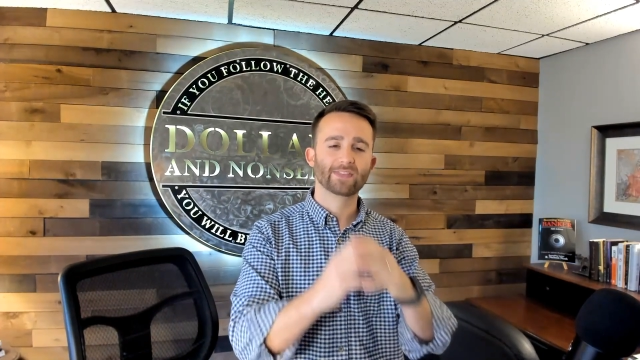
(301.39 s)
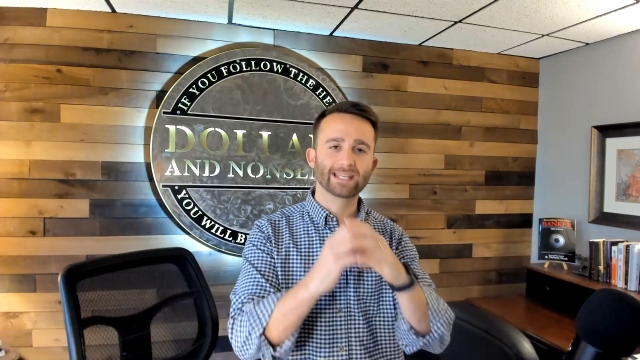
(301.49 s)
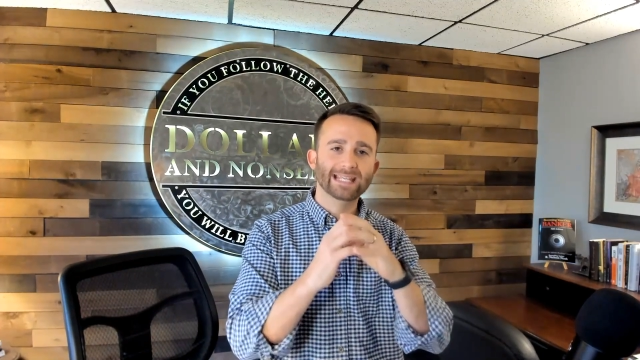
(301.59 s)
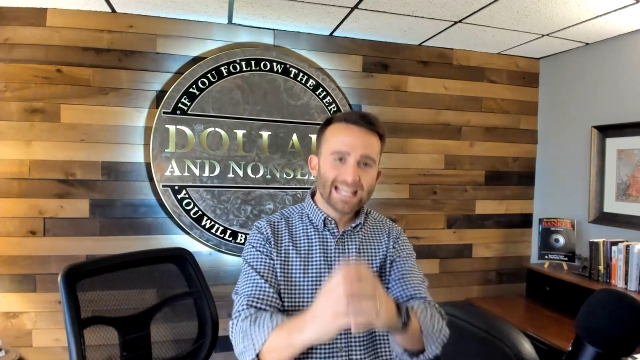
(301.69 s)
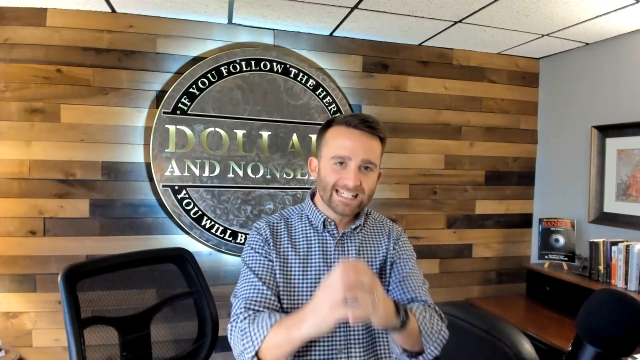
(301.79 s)

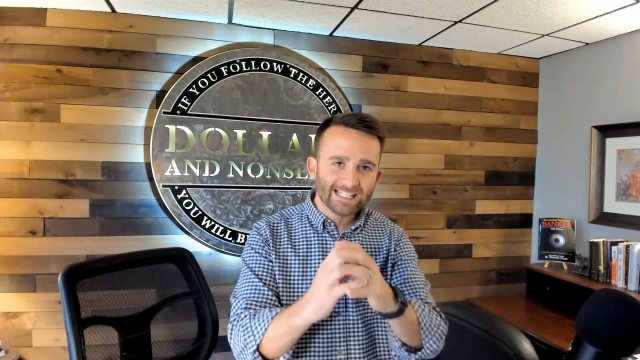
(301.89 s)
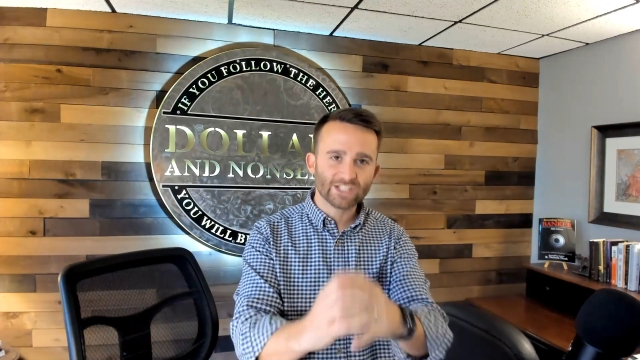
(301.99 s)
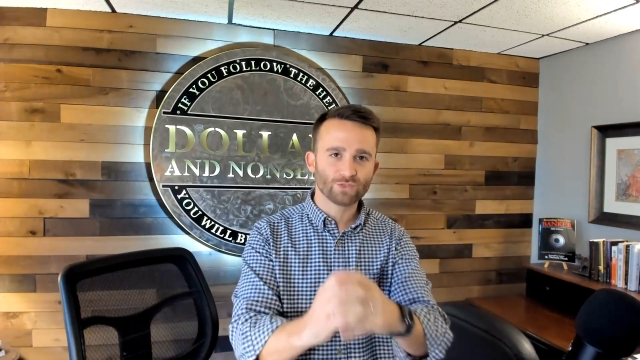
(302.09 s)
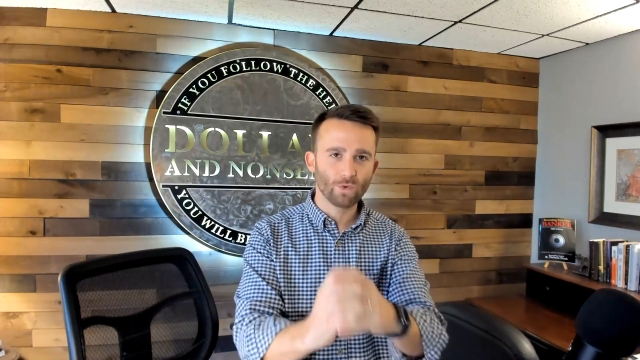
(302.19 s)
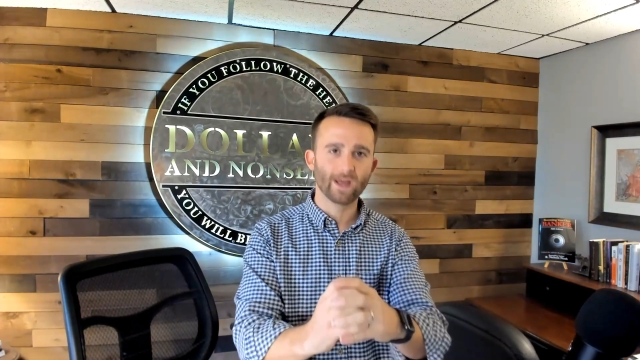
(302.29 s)
And the
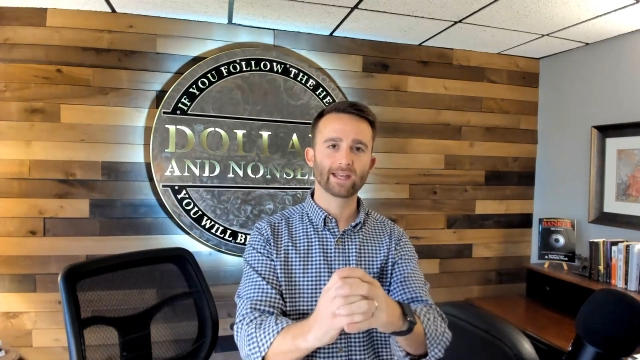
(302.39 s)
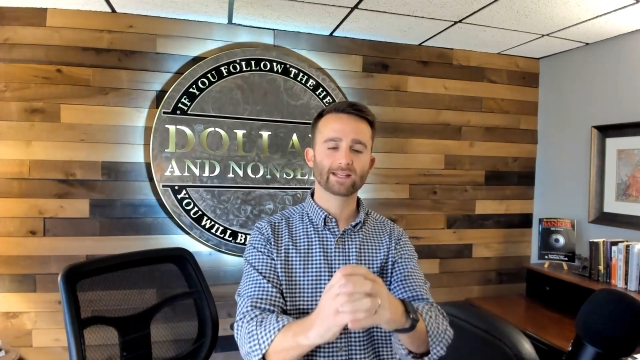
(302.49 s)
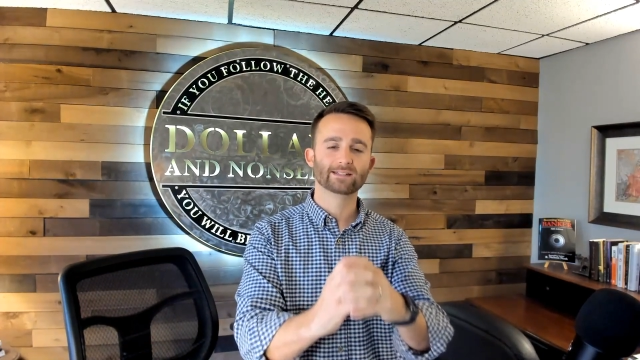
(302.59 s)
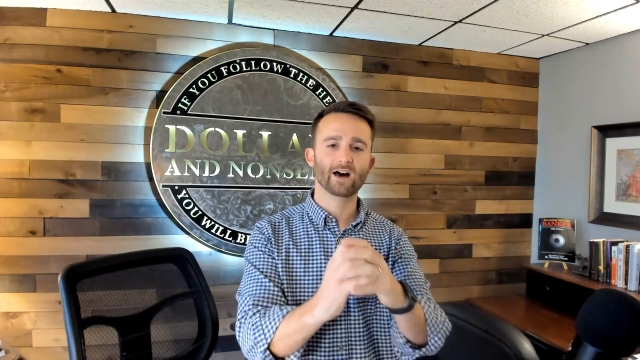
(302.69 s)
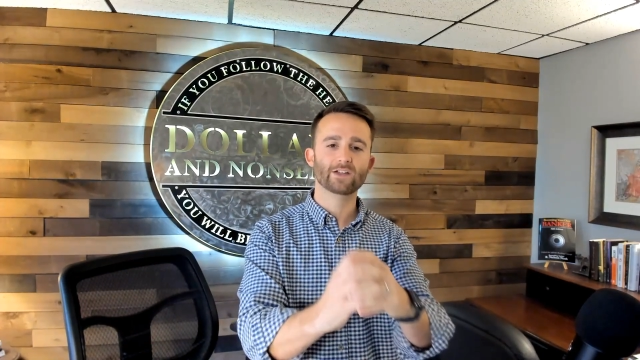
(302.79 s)
easiest
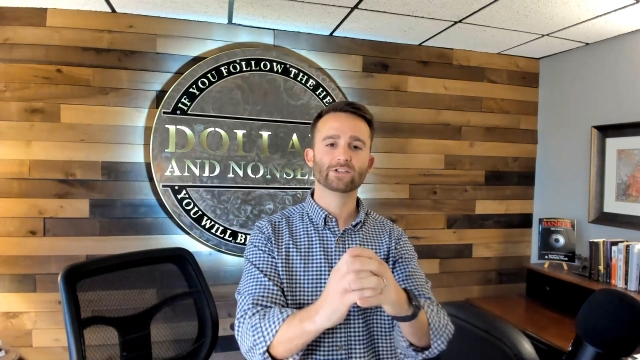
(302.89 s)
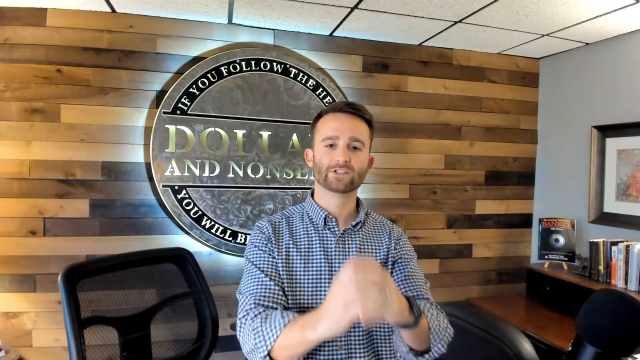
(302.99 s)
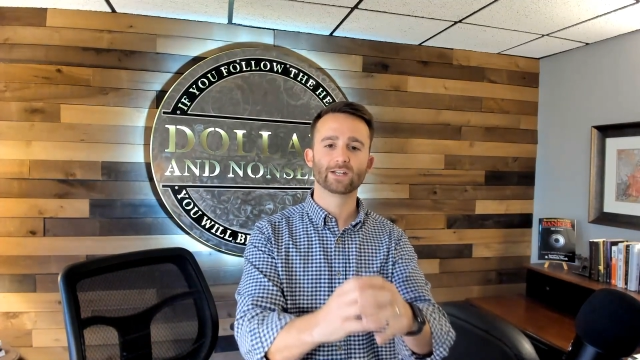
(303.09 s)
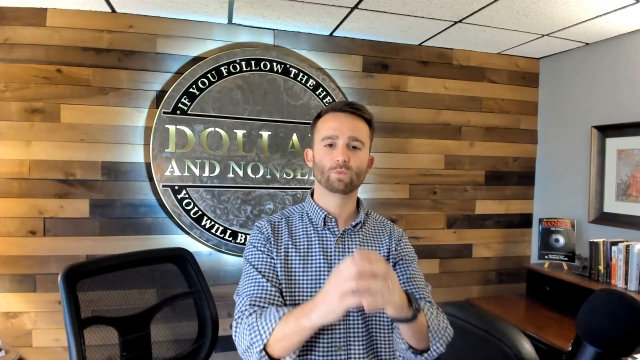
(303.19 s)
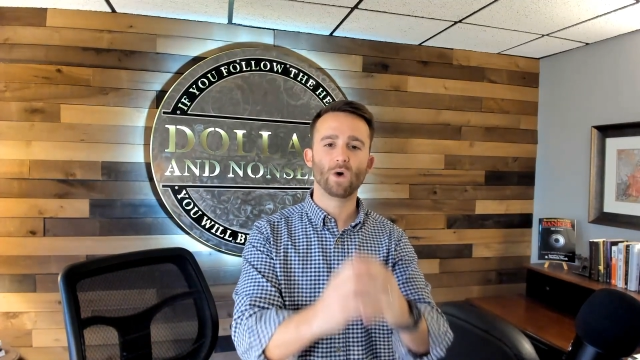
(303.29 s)
way to
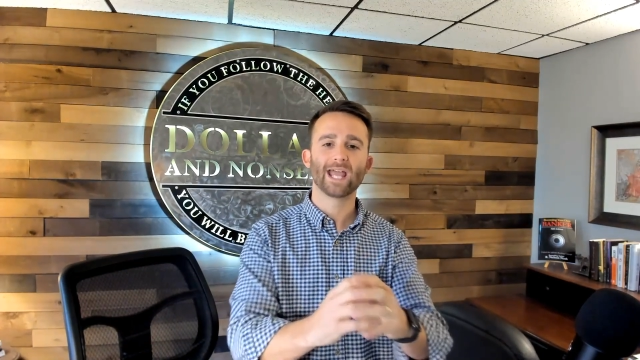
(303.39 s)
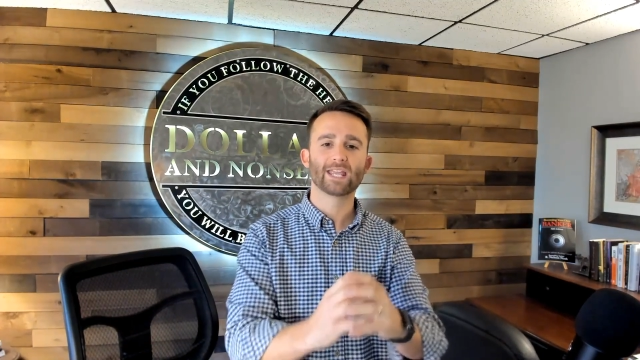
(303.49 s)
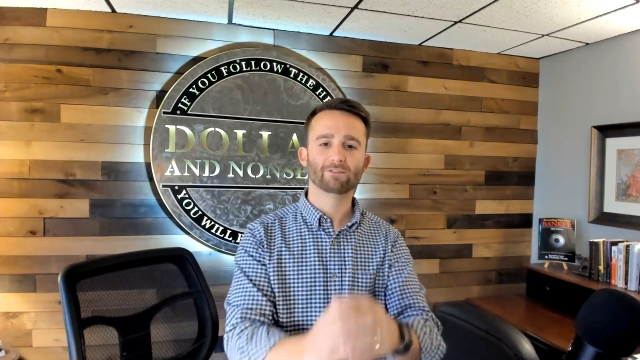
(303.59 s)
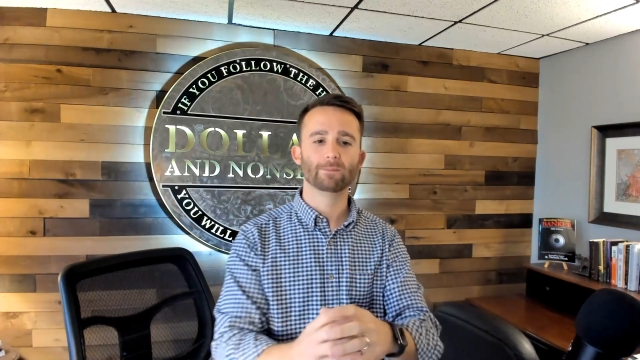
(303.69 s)
understand why